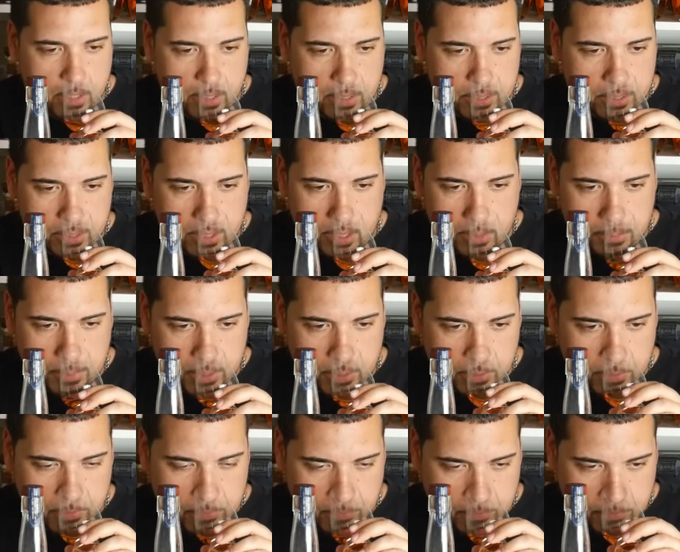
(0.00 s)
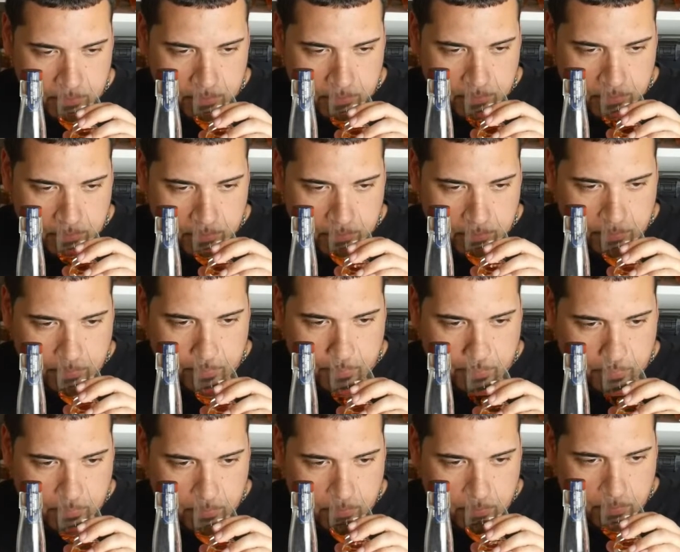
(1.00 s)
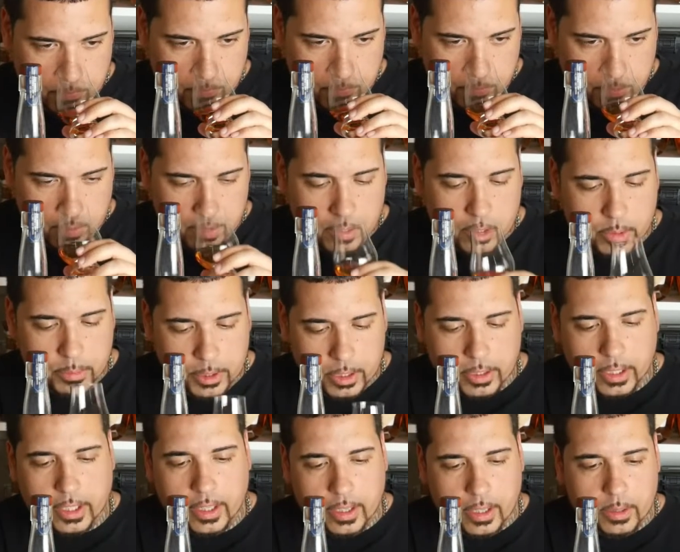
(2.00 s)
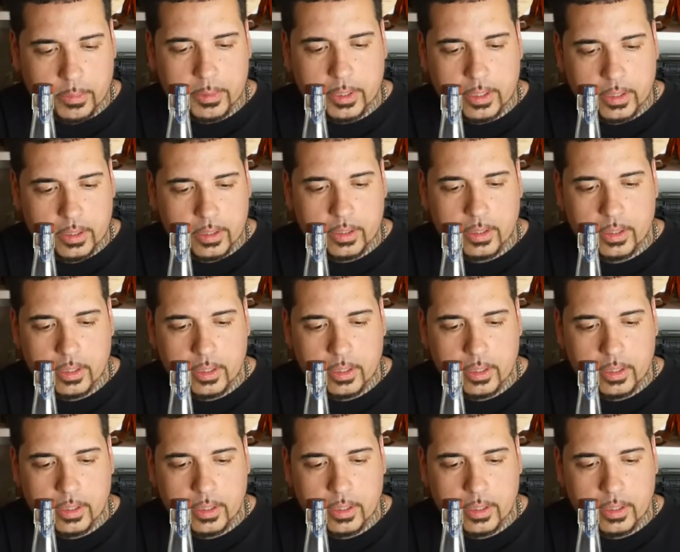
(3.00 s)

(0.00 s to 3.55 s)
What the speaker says: cinnamon, a little bit of caramel.